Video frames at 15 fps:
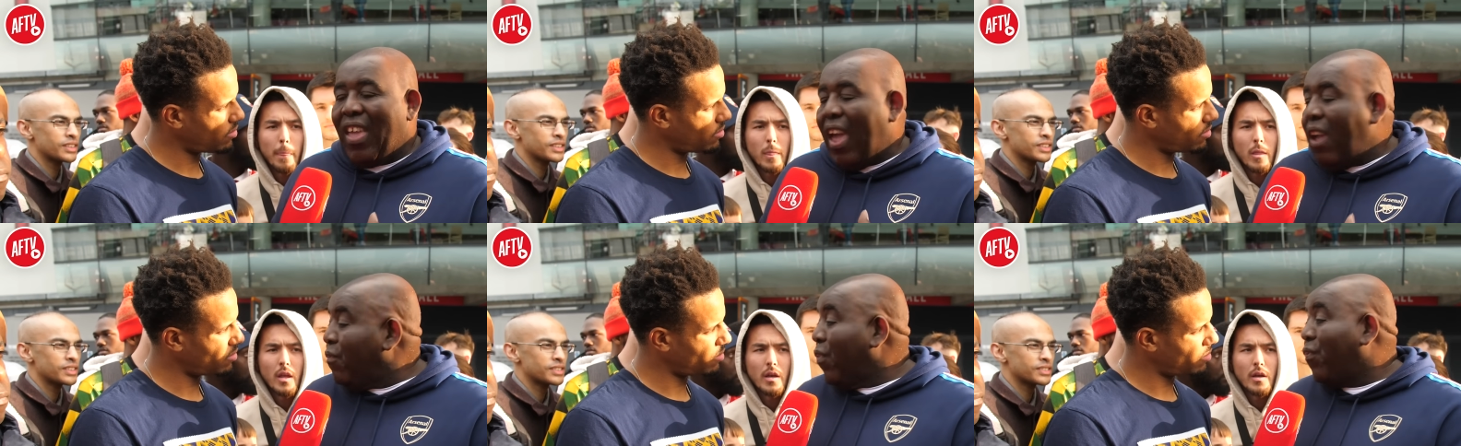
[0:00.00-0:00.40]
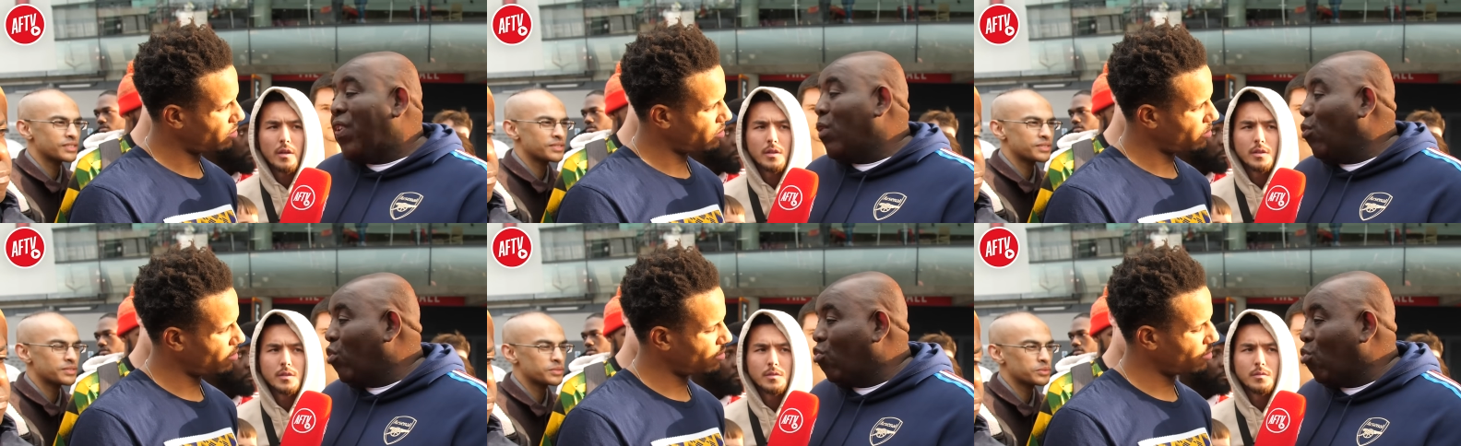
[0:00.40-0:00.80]

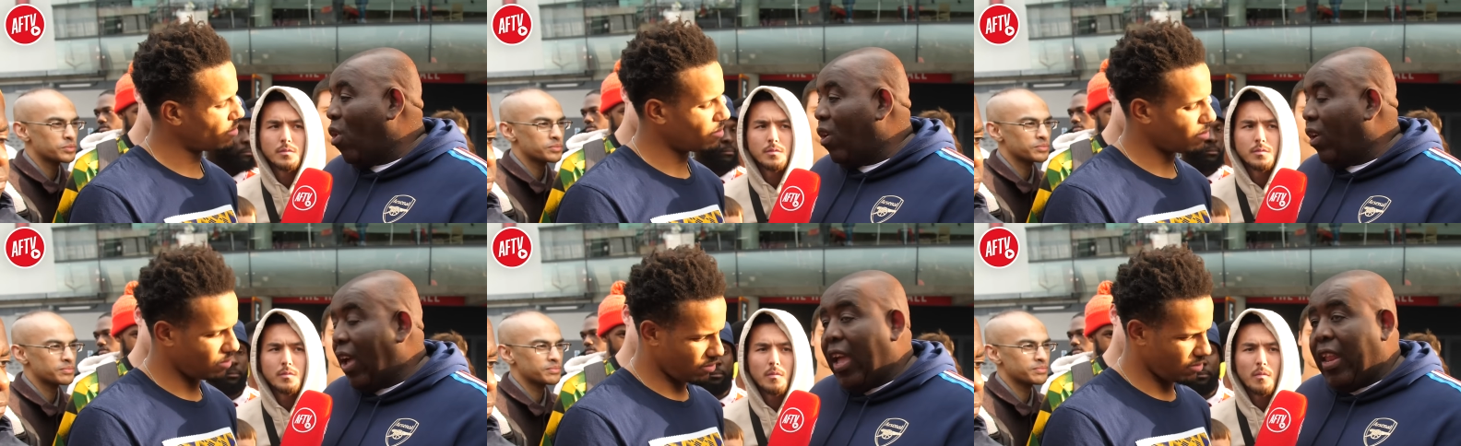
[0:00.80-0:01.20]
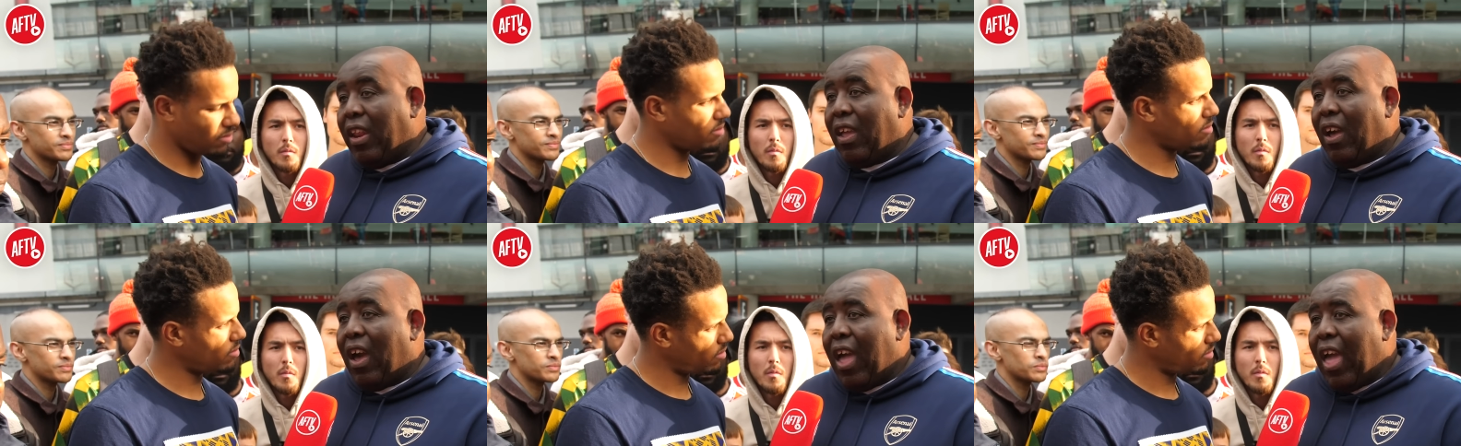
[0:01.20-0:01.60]
Speaker 1: Everything was wrong. And
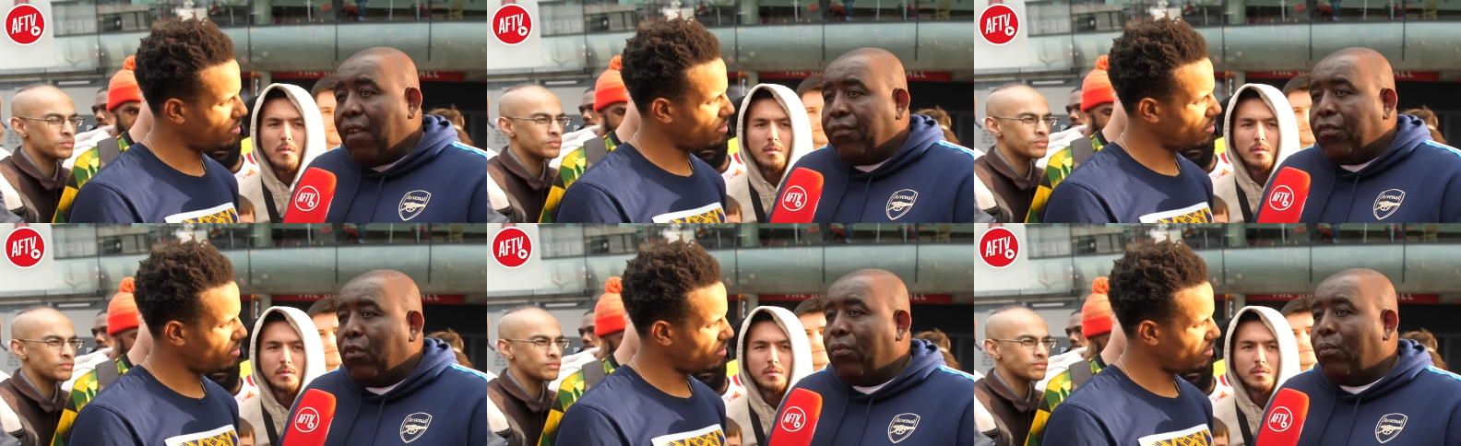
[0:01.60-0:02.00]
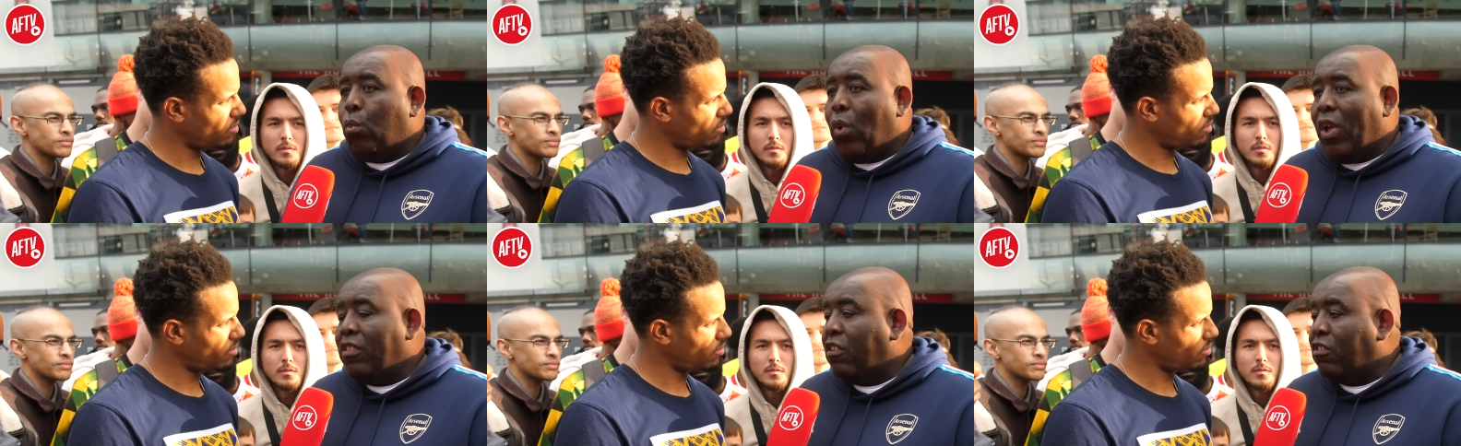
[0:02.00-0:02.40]
I have to
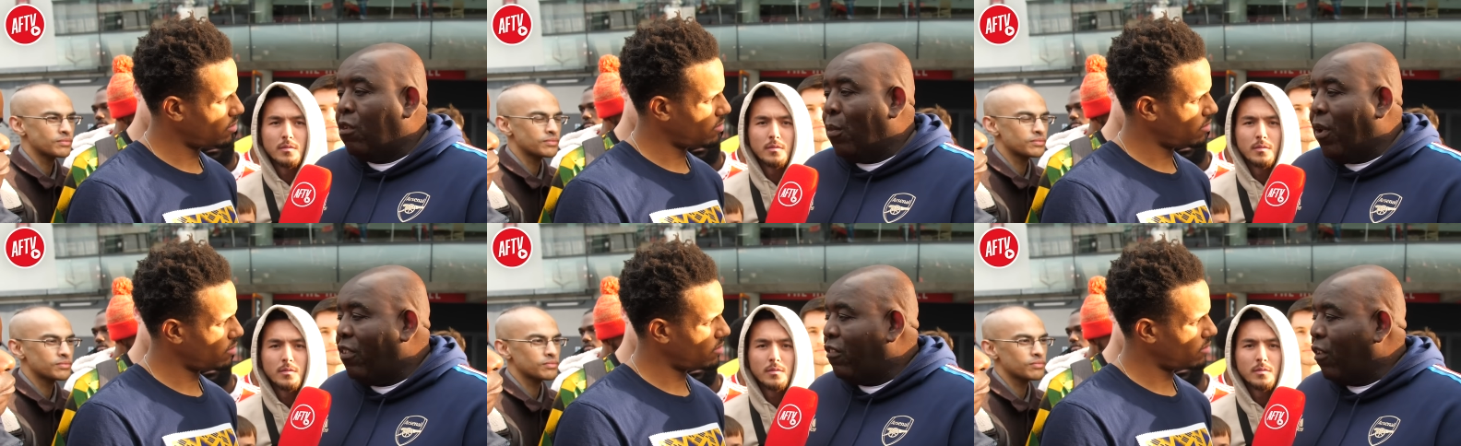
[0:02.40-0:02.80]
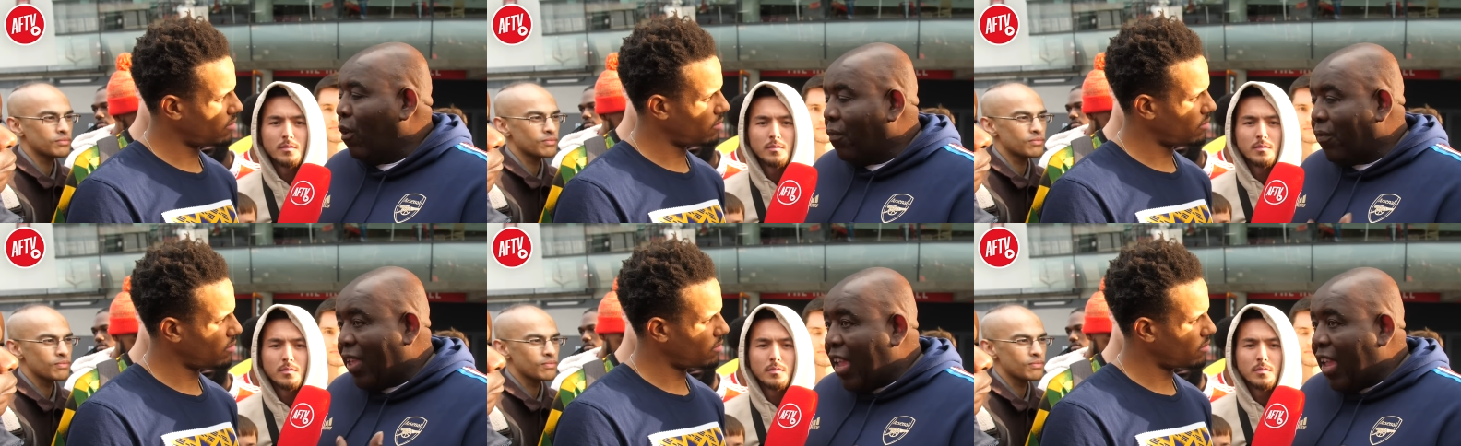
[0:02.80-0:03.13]
wonder to myself,